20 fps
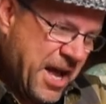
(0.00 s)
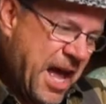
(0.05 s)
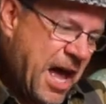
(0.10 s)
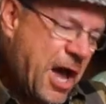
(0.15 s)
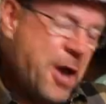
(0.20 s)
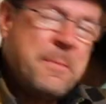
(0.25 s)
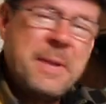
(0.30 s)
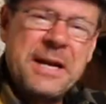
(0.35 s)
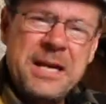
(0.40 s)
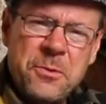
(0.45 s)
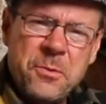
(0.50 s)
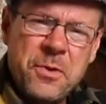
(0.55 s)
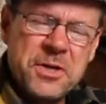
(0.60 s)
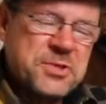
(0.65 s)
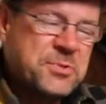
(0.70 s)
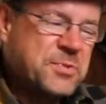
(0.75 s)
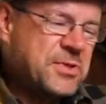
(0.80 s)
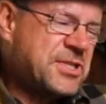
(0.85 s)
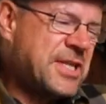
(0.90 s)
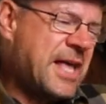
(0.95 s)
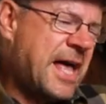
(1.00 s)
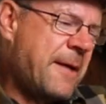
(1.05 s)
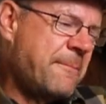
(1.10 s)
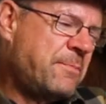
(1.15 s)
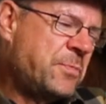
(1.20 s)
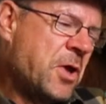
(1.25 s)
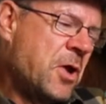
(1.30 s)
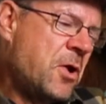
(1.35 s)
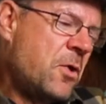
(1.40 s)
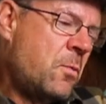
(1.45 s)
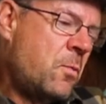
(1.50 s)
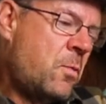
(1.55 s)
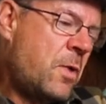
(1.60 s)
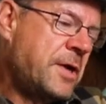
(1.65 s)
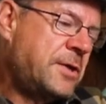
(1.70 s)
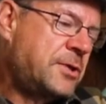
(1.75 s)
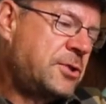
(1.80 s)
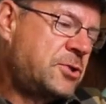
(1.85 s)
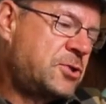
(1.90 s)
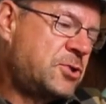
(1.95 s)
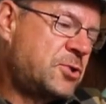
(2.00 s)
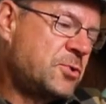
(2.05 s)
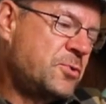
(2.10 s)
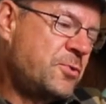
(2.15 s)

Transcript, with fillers: How many words was that? 7